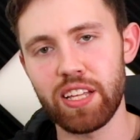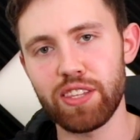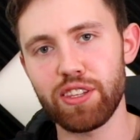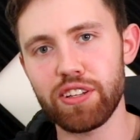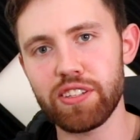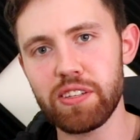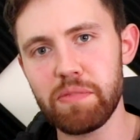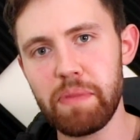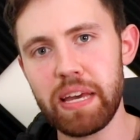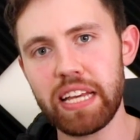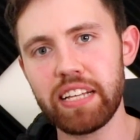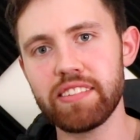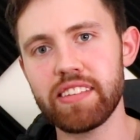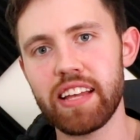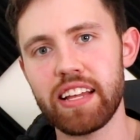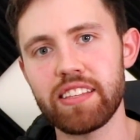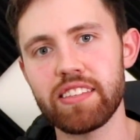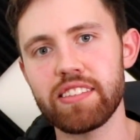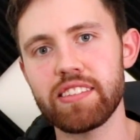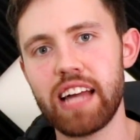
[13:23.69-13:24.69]
Does it make
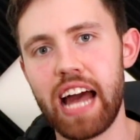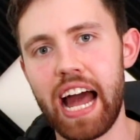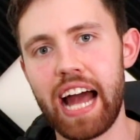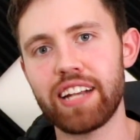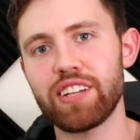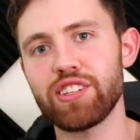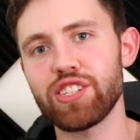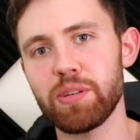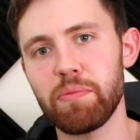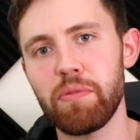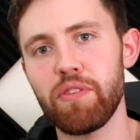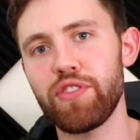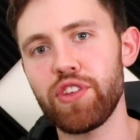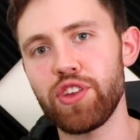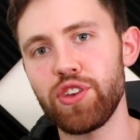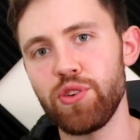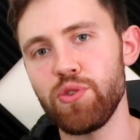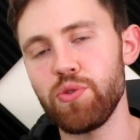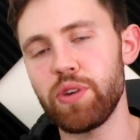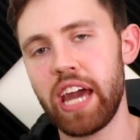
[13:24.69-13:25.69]
sense to add some of
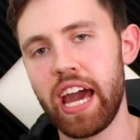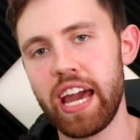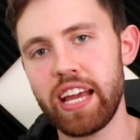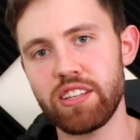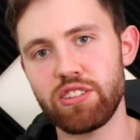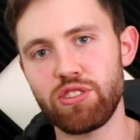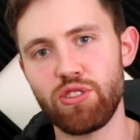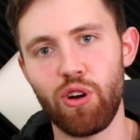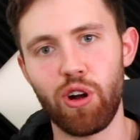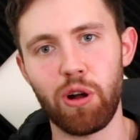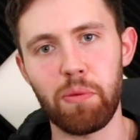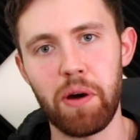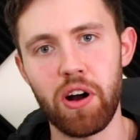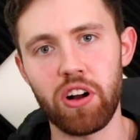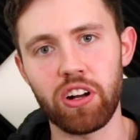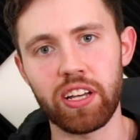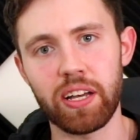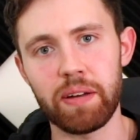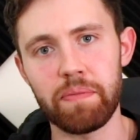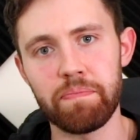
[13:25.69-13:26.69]
the UK stock
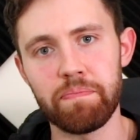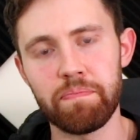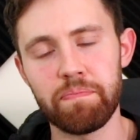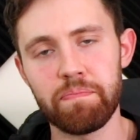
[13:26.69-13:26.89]
market?